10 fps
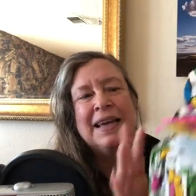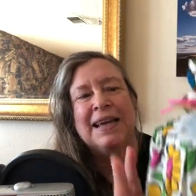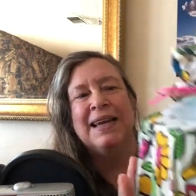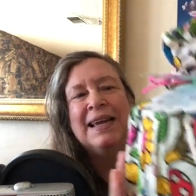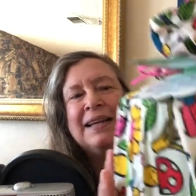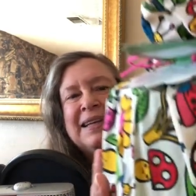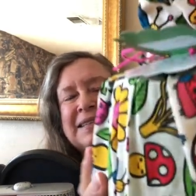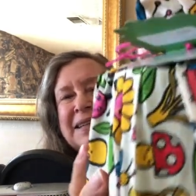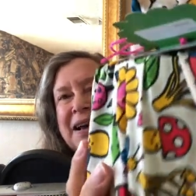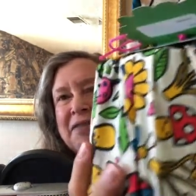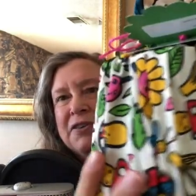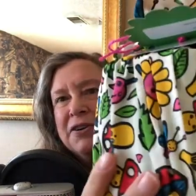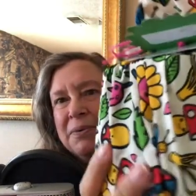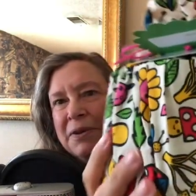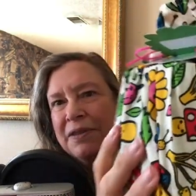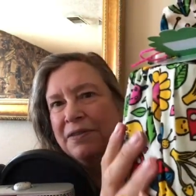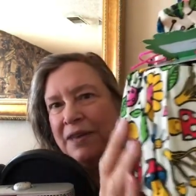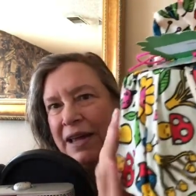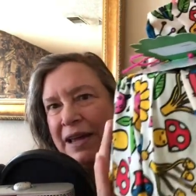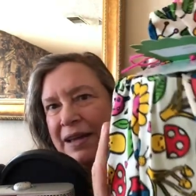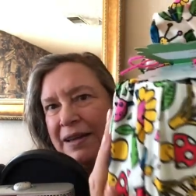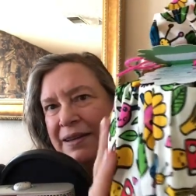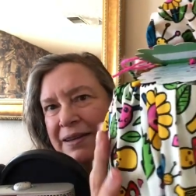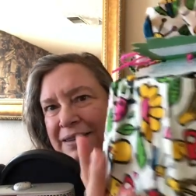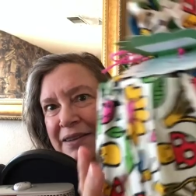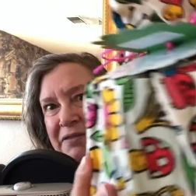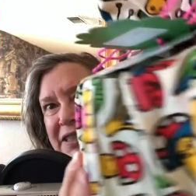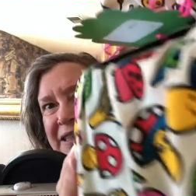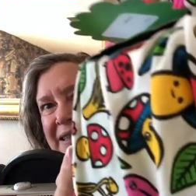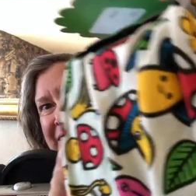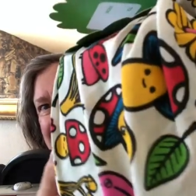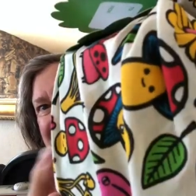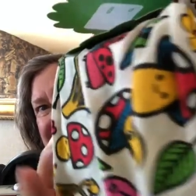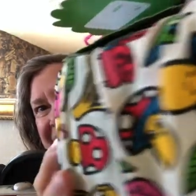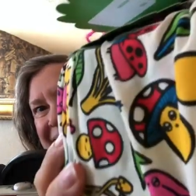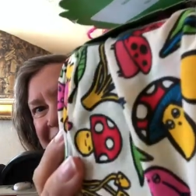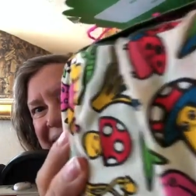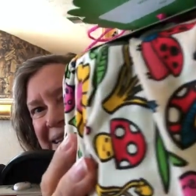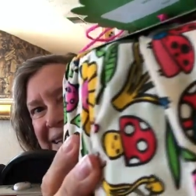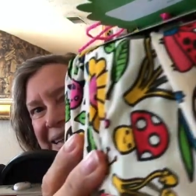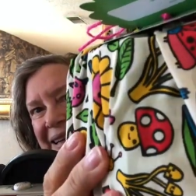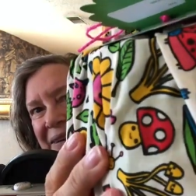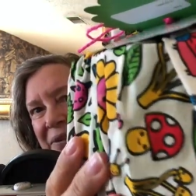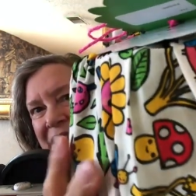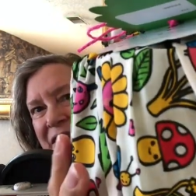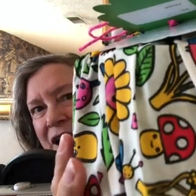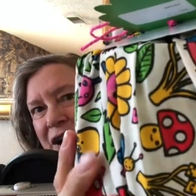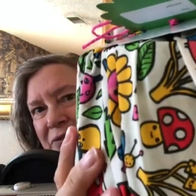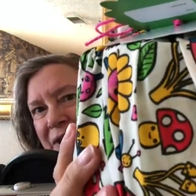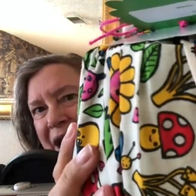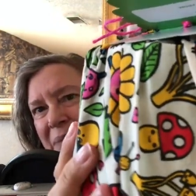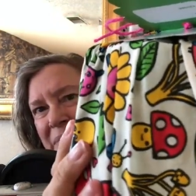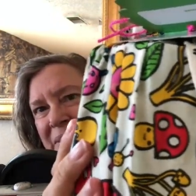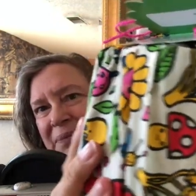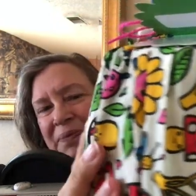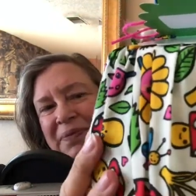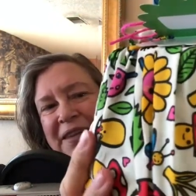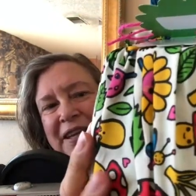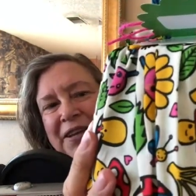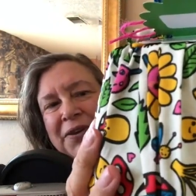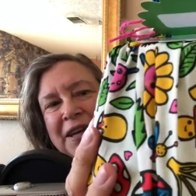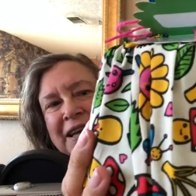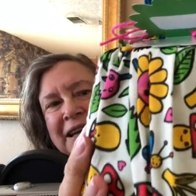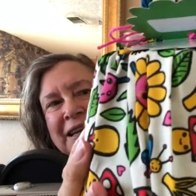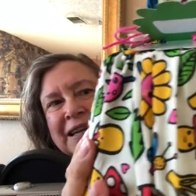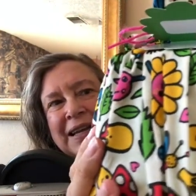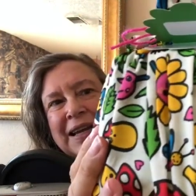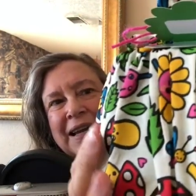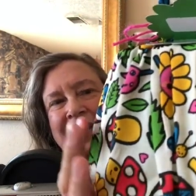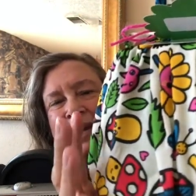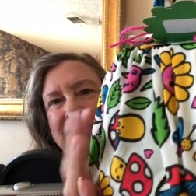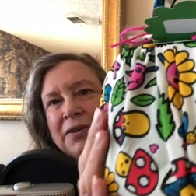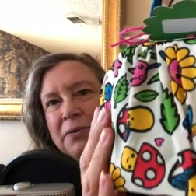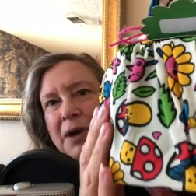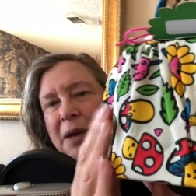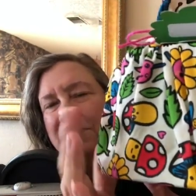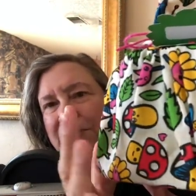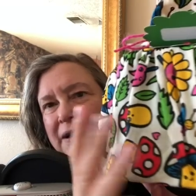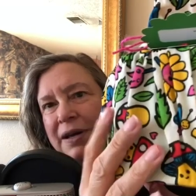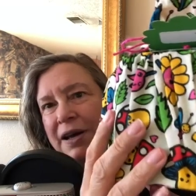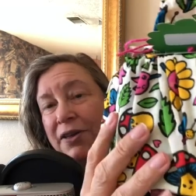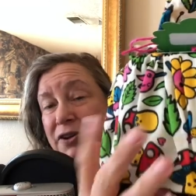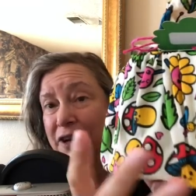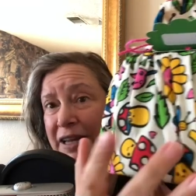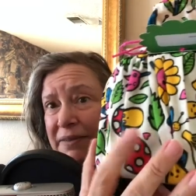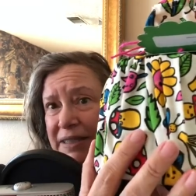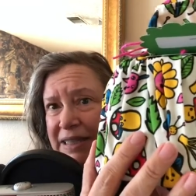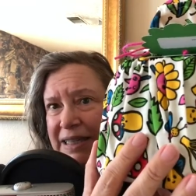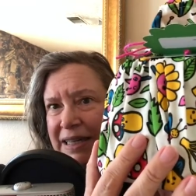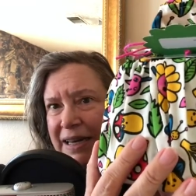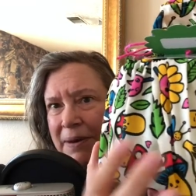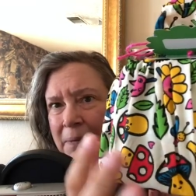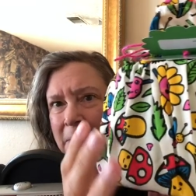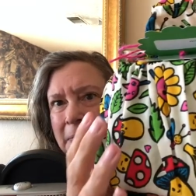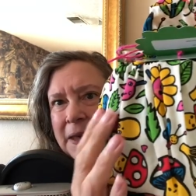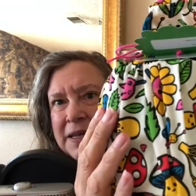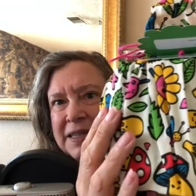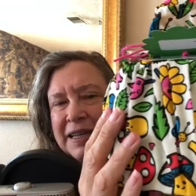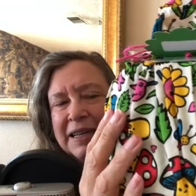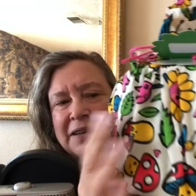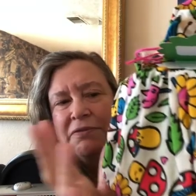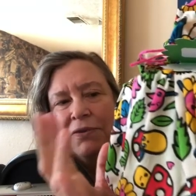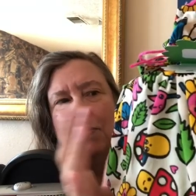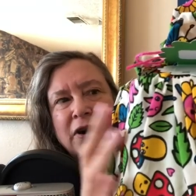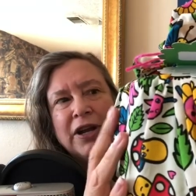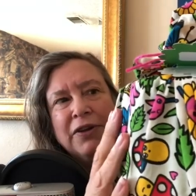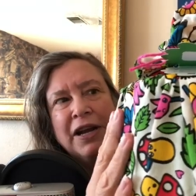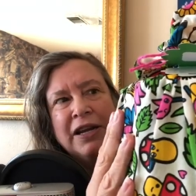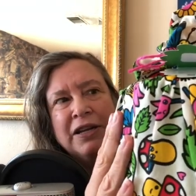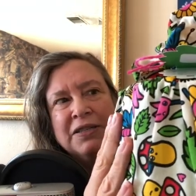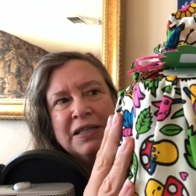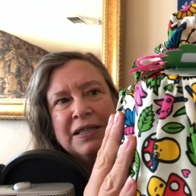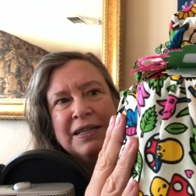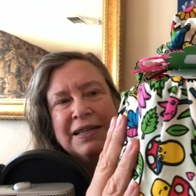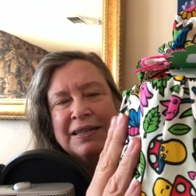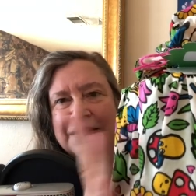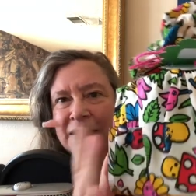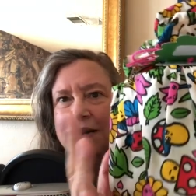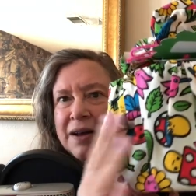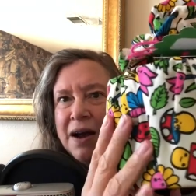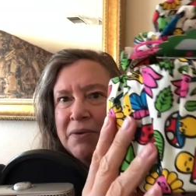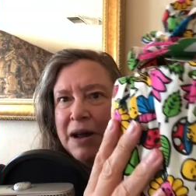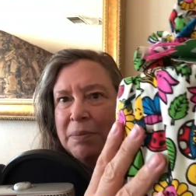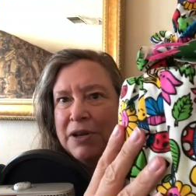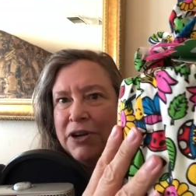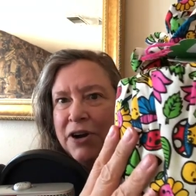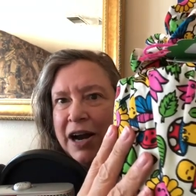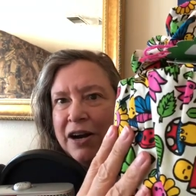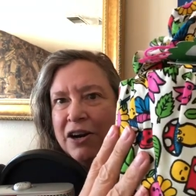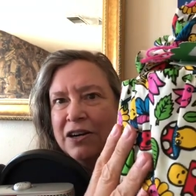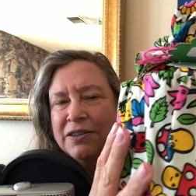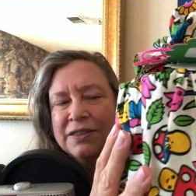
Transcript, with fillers: And it's covered with a lovely, cute knot wrap that you can either wrap other gifts in to give, or you can use it as a knot wrap in your hair.